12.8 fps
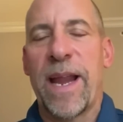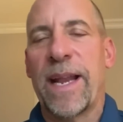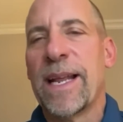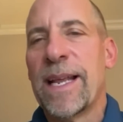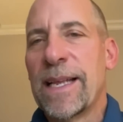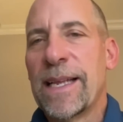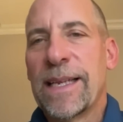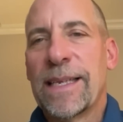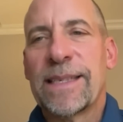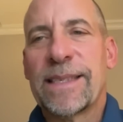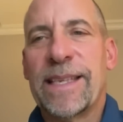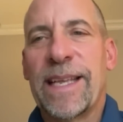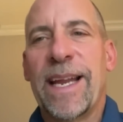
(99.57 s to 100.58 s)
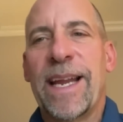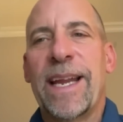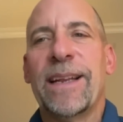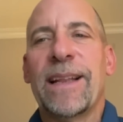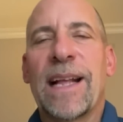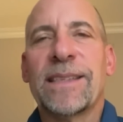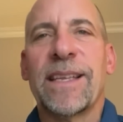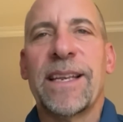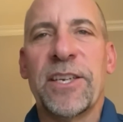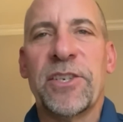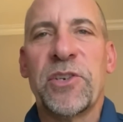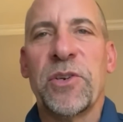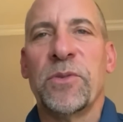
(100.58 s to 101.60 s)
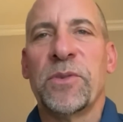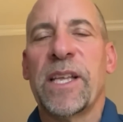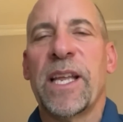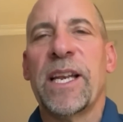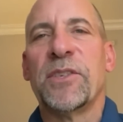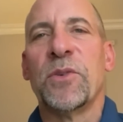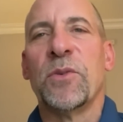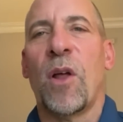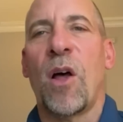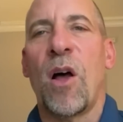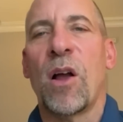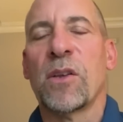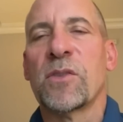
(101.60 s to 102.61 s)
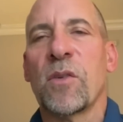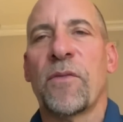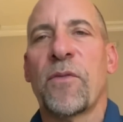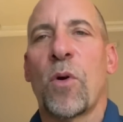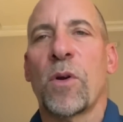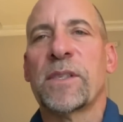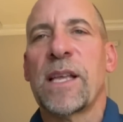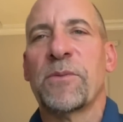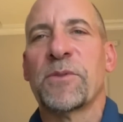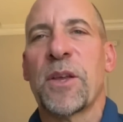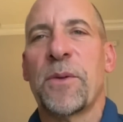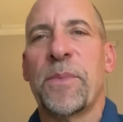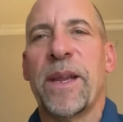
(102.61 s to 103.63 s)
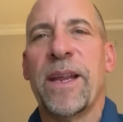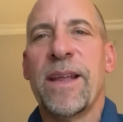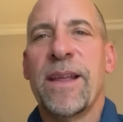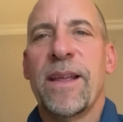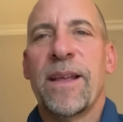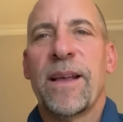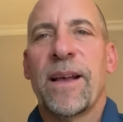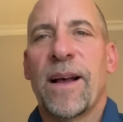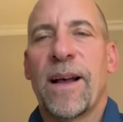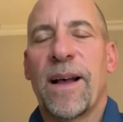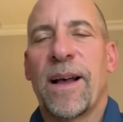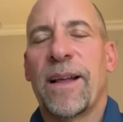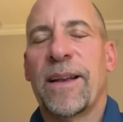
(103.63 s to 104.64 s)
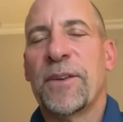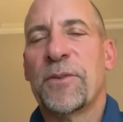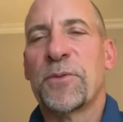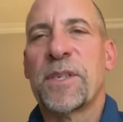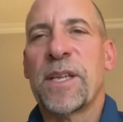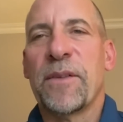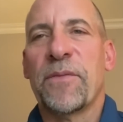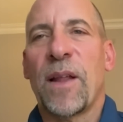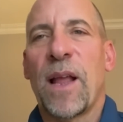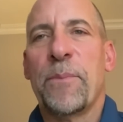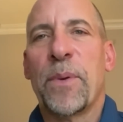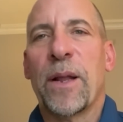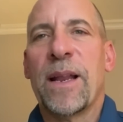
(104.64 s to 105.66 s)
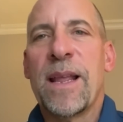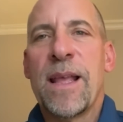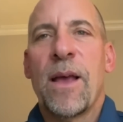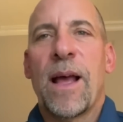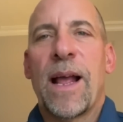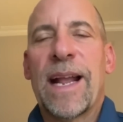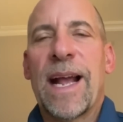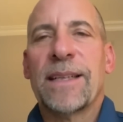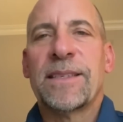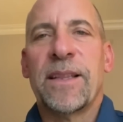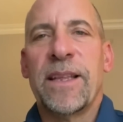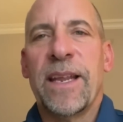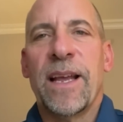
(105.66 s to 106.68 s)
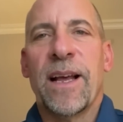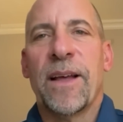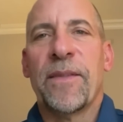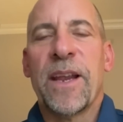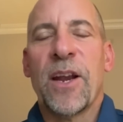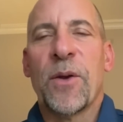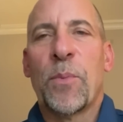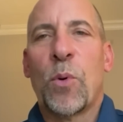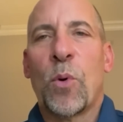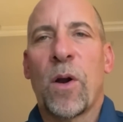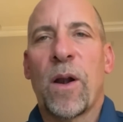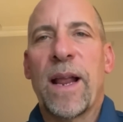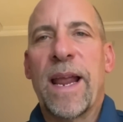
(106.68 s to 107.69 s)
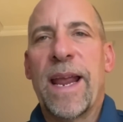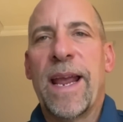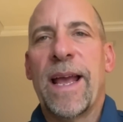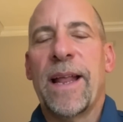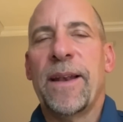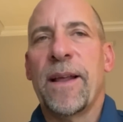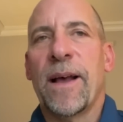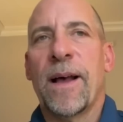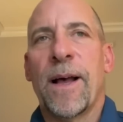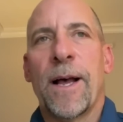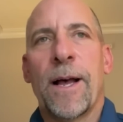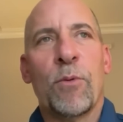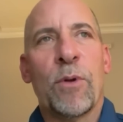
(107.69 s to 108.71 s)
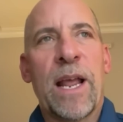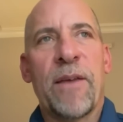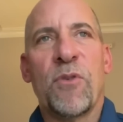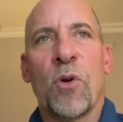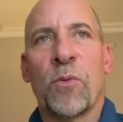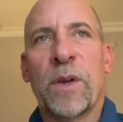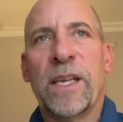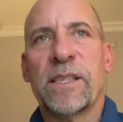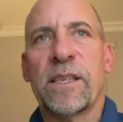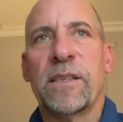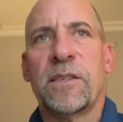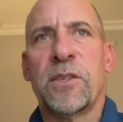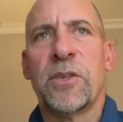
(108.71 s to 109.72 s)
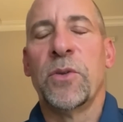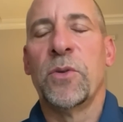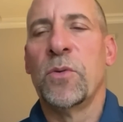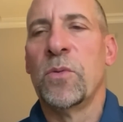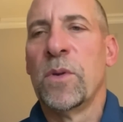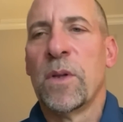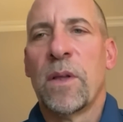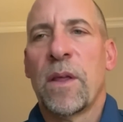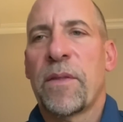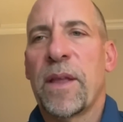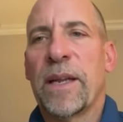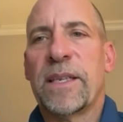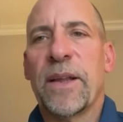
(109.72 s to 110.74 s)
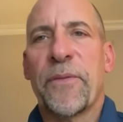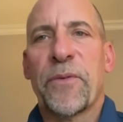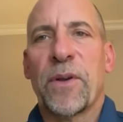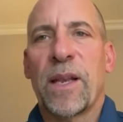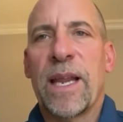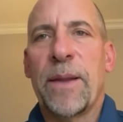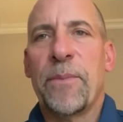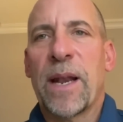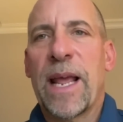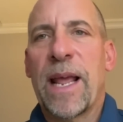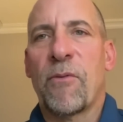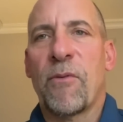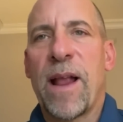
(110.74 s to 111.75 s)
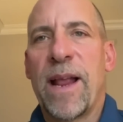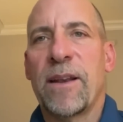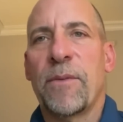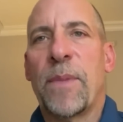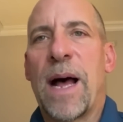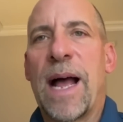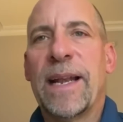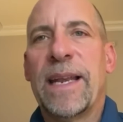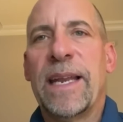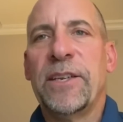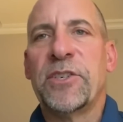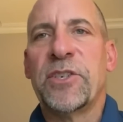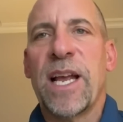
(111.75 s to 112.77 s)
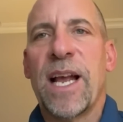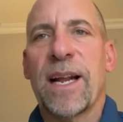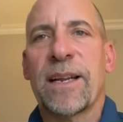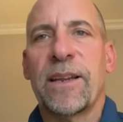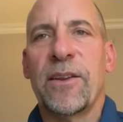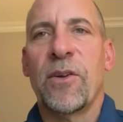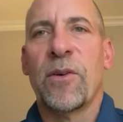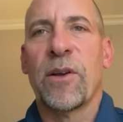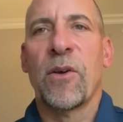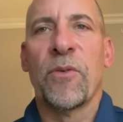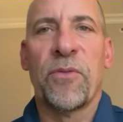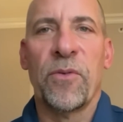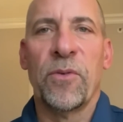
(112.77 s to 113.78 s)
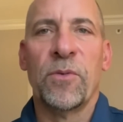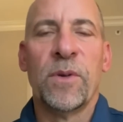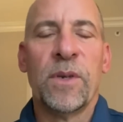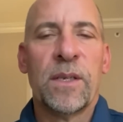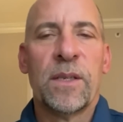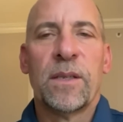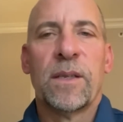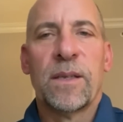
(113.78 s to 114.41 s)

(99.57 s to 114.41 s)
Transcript: great. Sitting, that's an issue. Sitting too long, so of course that was going to be uh, an interesting flight. But I got to the uh, the airport and uh, would have no reason to think differently, but had a random ID check. You know, go through.